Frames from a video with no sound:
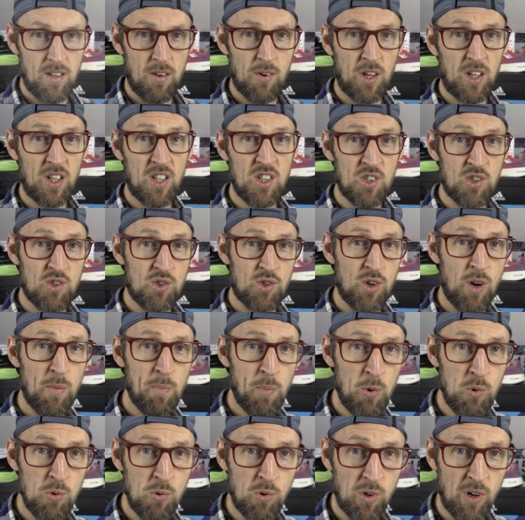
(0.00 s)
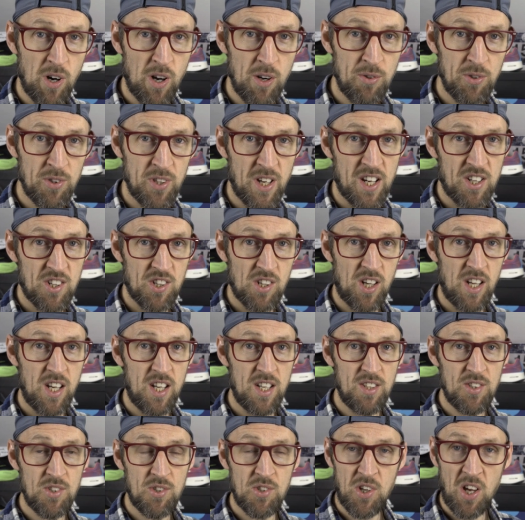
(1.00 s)
They reckon it's triple growth
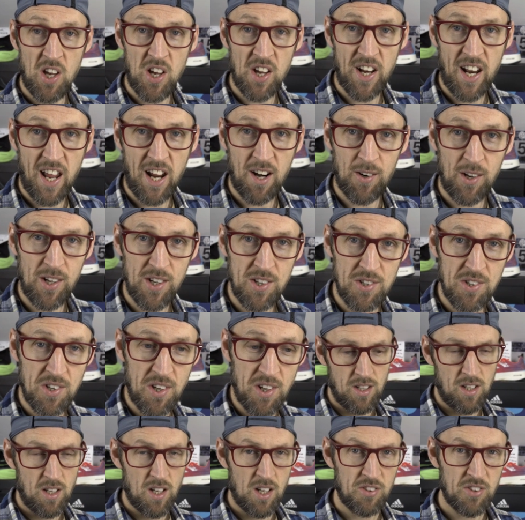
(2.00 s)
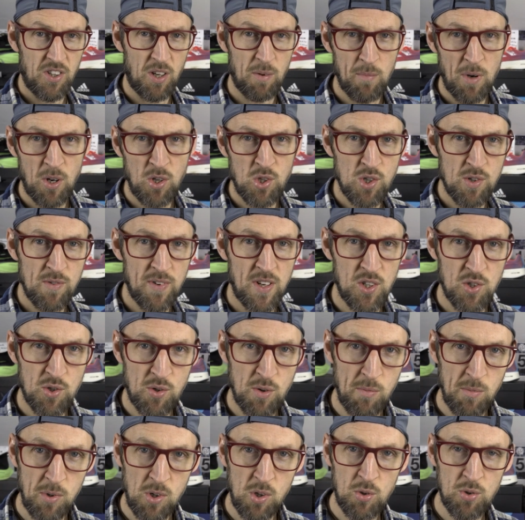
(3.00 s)
actually in certain areas. I think most of it's
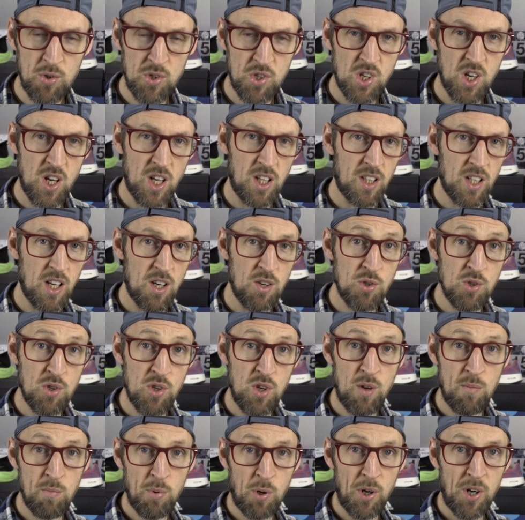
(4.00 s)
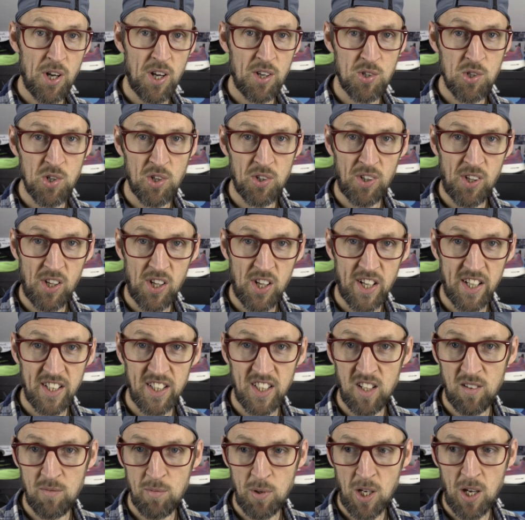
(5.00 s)
from launching those new products
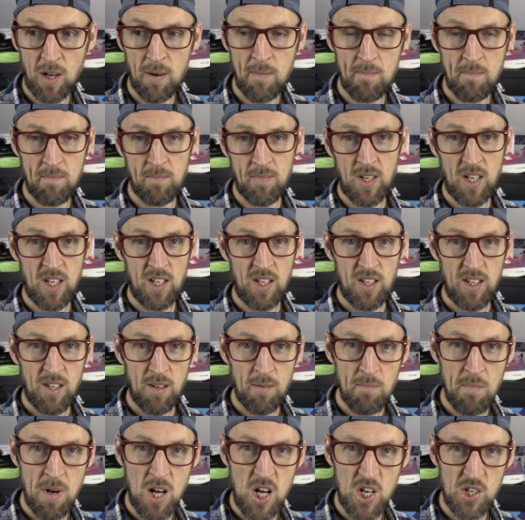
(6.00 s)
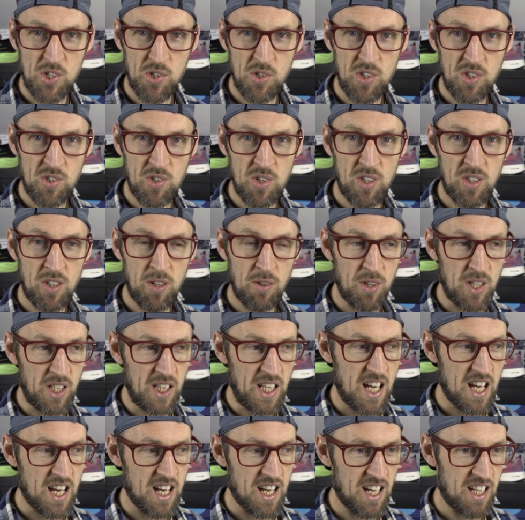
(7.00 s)
online. They've become masters at
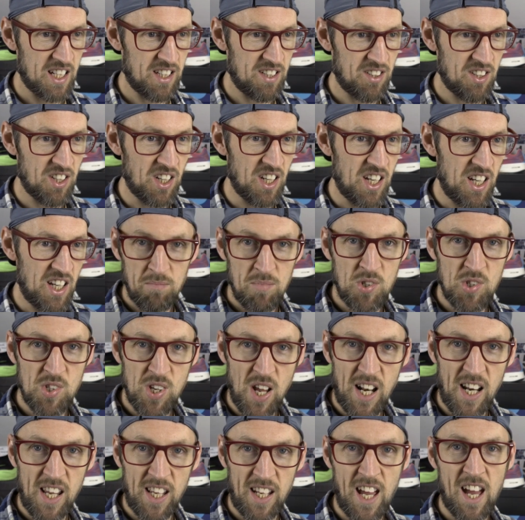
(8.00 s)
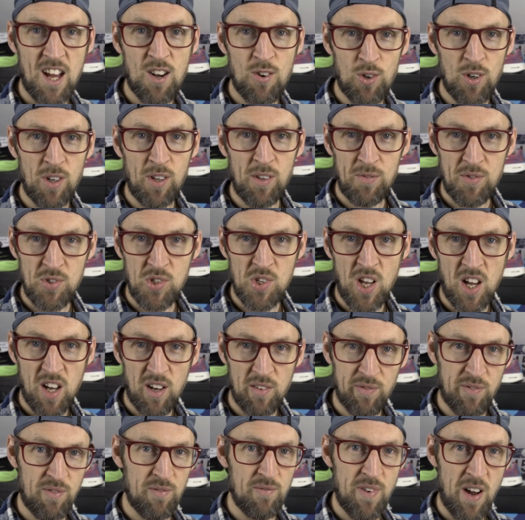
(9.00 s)
doing that and selling out of
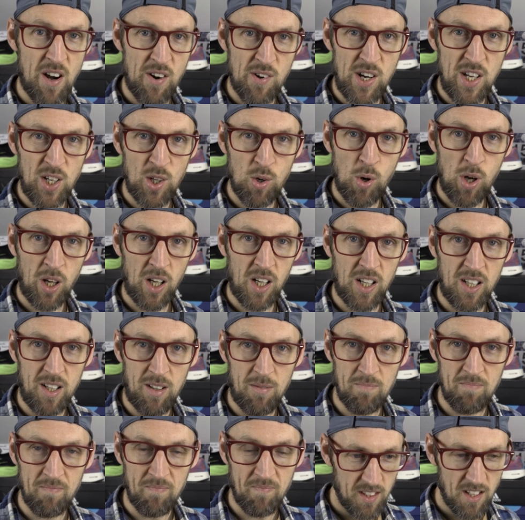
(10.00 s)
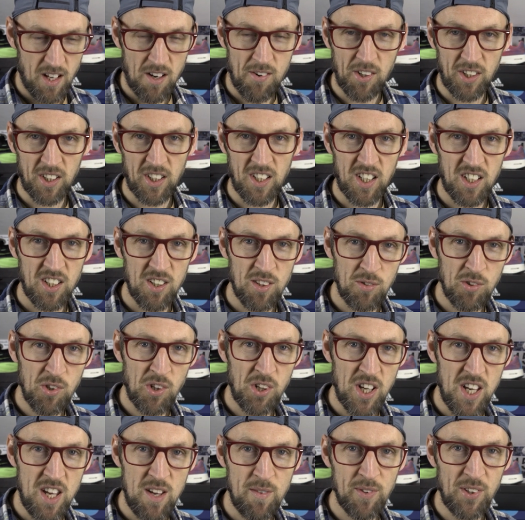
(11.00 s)
stuff very quickly. I reckon they could have
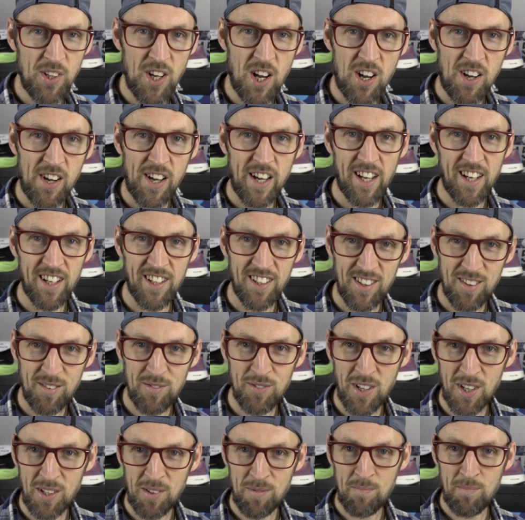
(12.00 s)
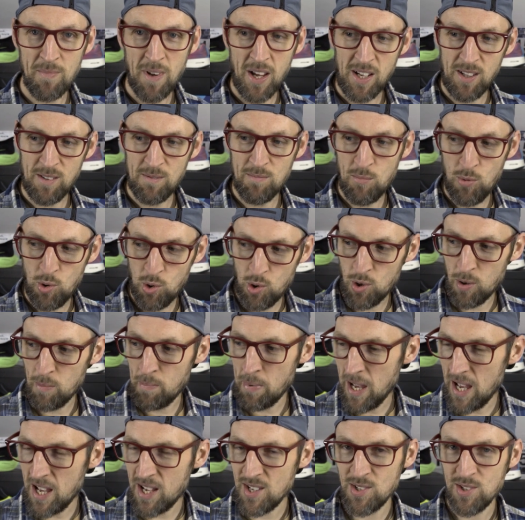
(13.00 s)
got it even higher if they'd made more
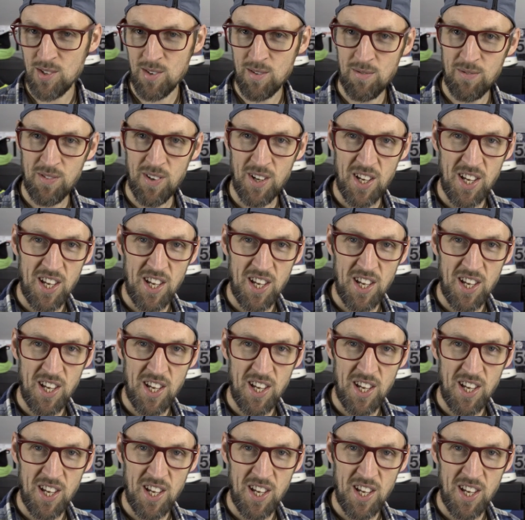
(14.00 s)
pairs of